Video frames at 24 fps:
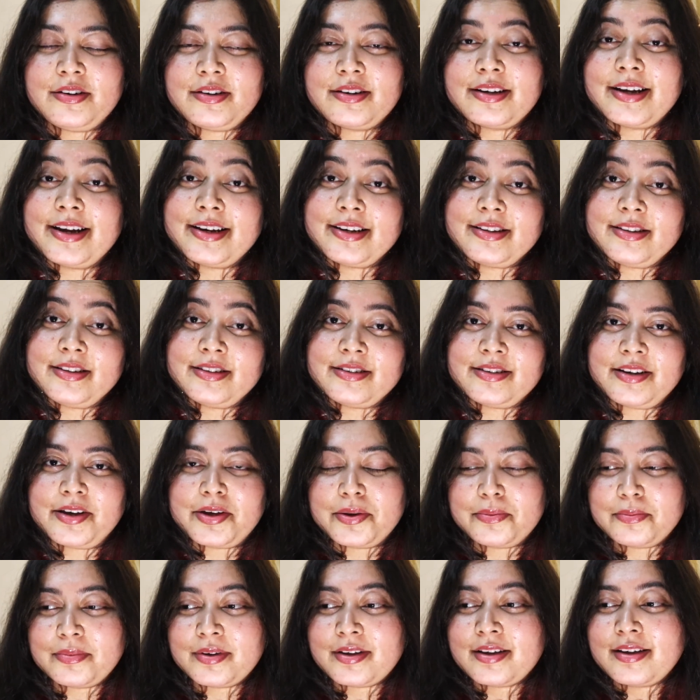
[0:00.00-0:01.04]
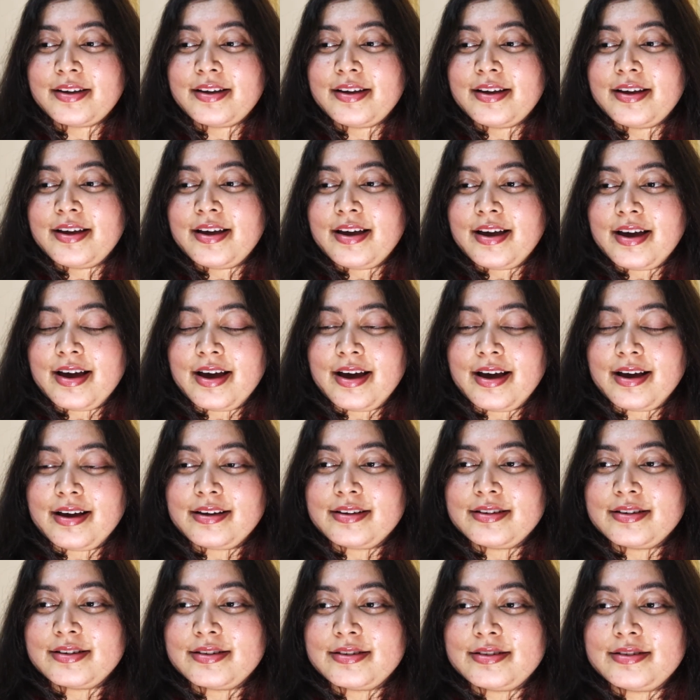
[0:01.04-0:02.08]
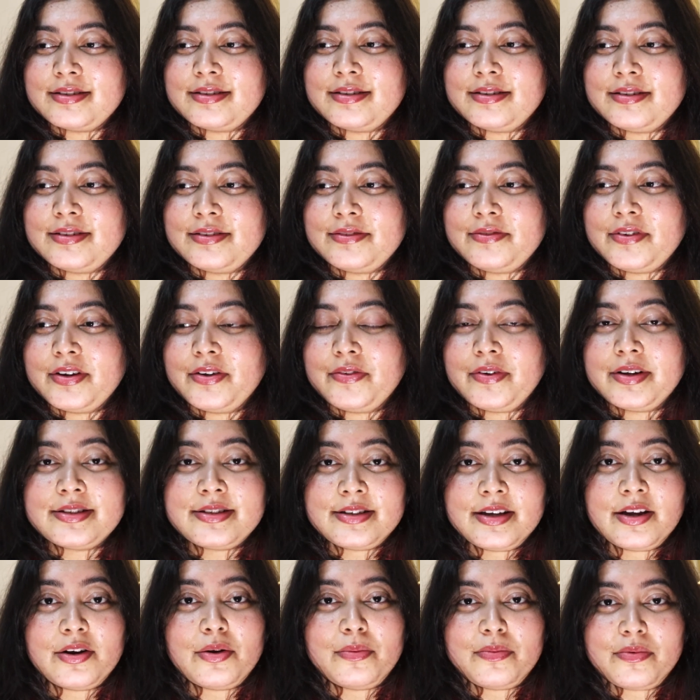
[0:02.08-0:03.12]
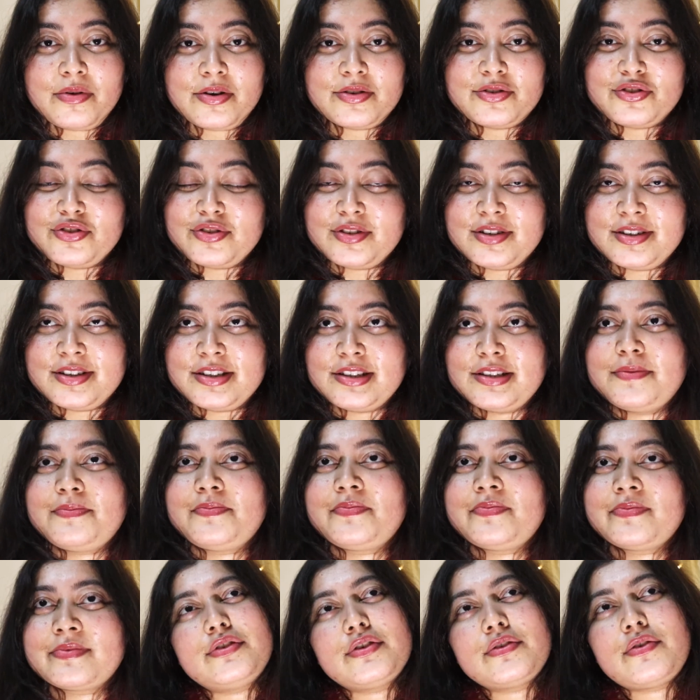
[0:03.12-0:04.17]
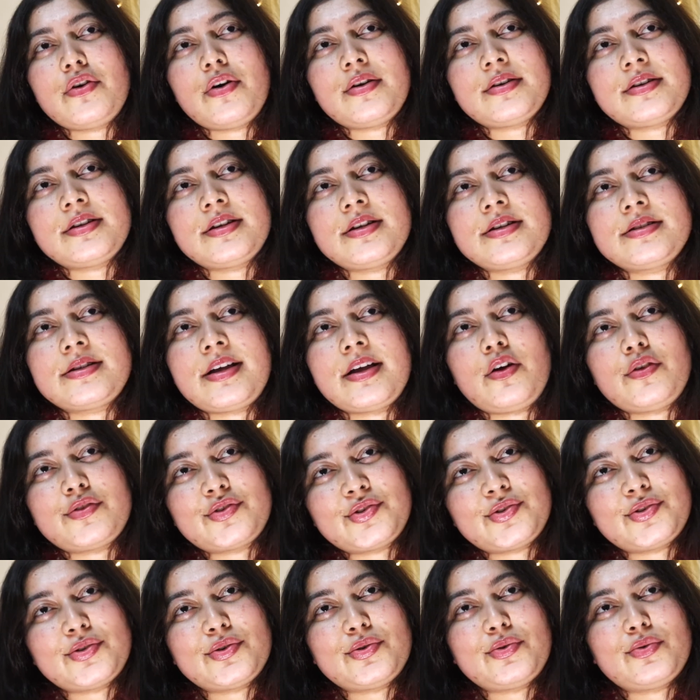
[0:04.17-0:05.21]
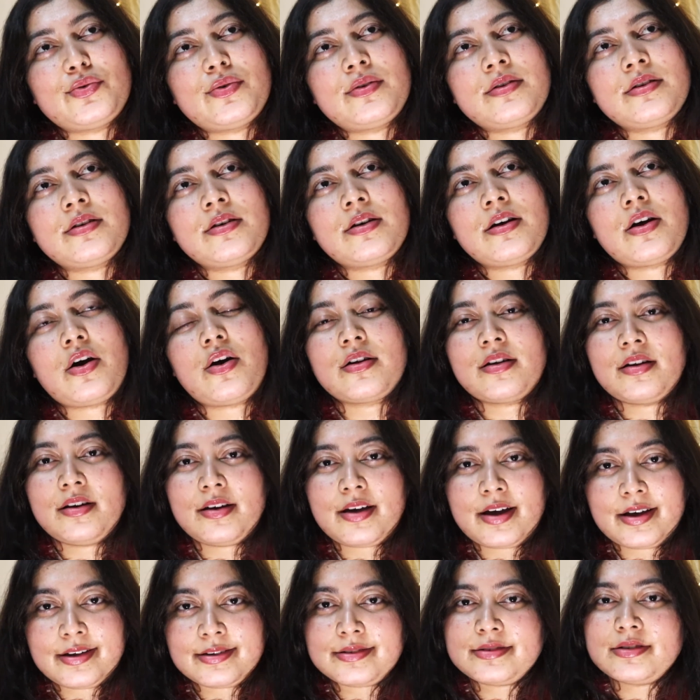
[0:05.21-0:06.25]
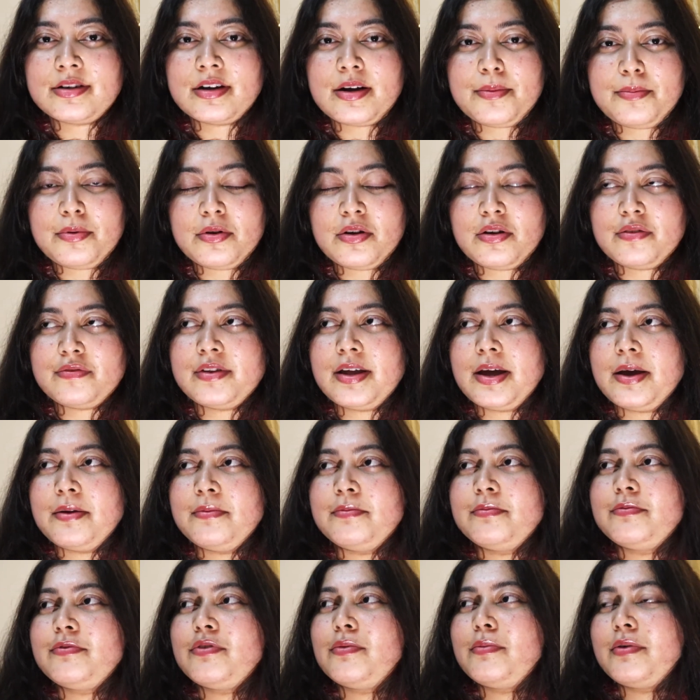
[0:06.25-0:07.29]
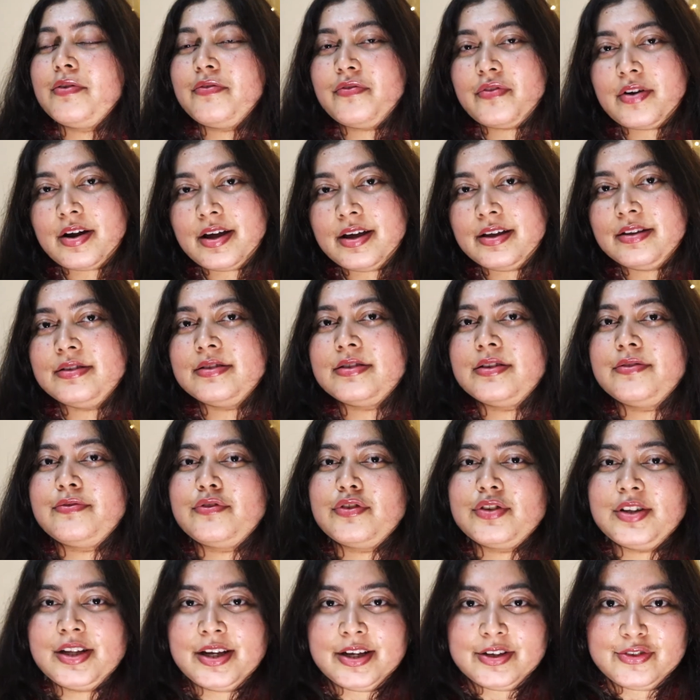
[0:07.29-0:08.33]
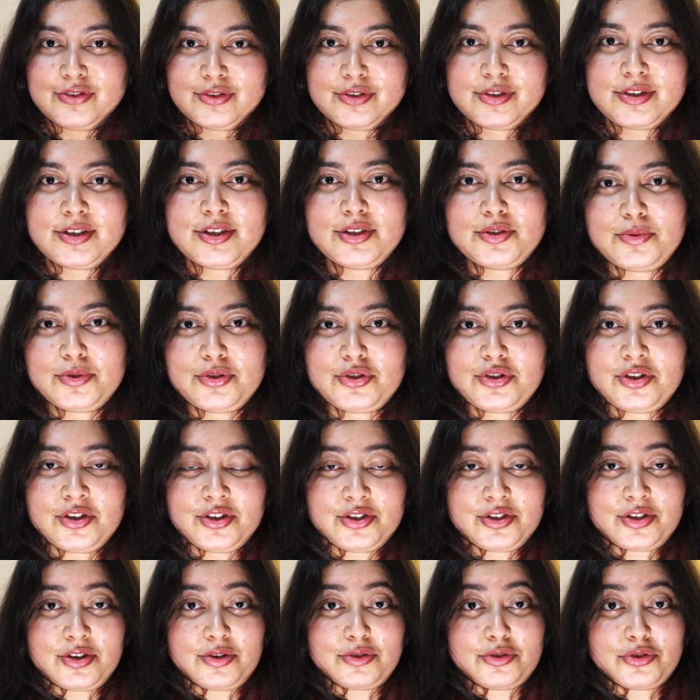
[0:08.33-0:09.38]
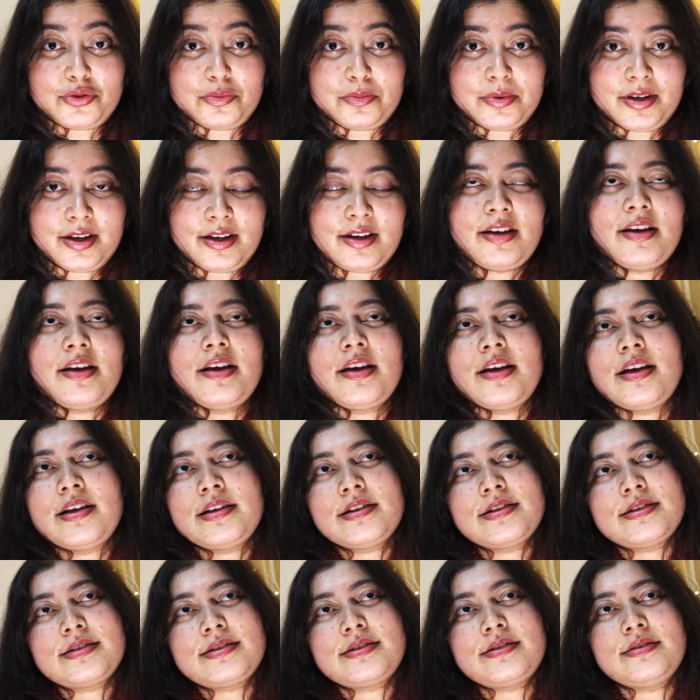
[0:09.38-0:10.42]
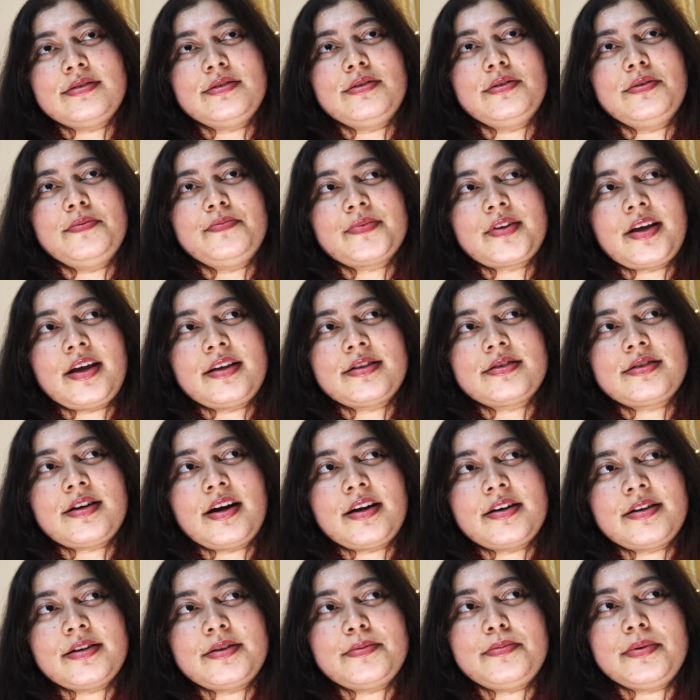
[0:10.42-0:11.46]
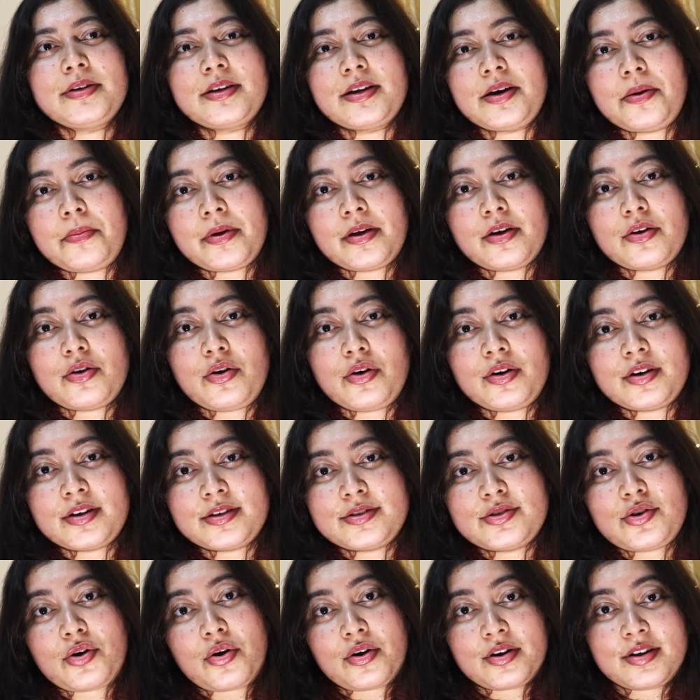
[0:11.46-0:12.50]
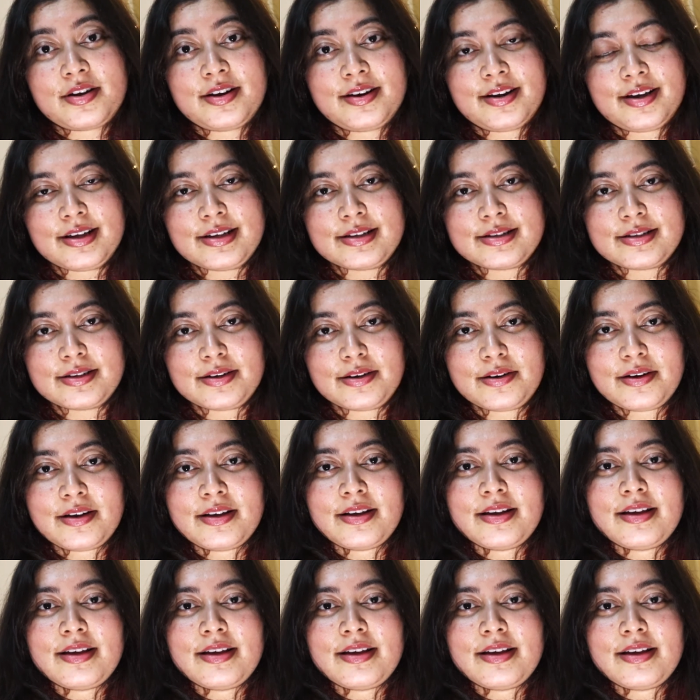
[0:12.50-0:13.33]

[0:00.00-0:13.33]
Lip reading: get the time, and whenever I see an opportunity. To contests, I also organized a couple of them for my friends and for the agencies which reached out to me. So I started becoming a contest organizer